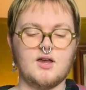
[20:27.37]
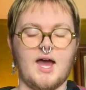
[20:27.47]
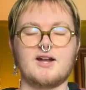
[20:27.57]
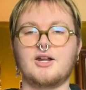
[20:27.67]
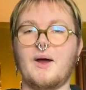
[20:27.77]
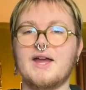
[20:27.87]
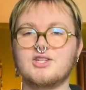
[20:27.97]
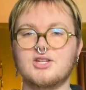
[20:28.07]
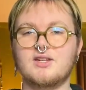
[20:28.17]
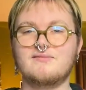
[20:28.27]
I don't know. I
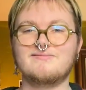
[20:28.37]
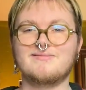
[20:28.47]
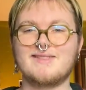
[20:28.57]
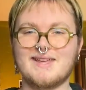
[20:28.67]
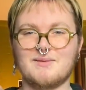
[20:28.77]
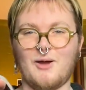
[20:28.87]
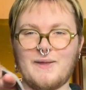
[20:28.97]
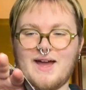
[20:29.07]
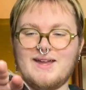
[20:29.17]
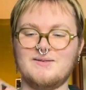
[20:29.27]
should think about
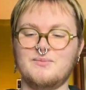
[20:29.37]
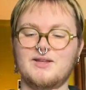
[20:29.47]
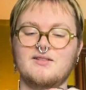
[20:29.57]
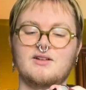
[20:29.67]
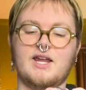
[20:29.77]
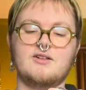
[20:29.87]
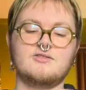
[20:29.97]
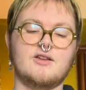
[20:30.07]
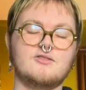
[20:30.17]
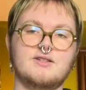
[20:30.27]
that and put little care
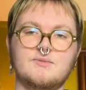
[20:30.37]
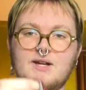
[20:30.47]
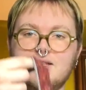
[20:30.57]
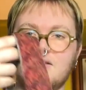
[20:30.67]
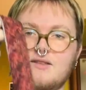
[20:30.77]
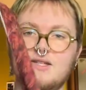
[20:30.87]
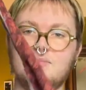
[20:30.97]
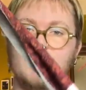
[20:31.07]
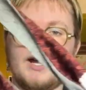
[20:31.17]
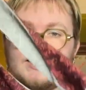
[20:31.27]
instructions when I sell these.
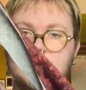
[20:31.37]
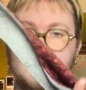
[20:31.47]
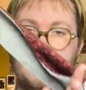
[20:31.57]
But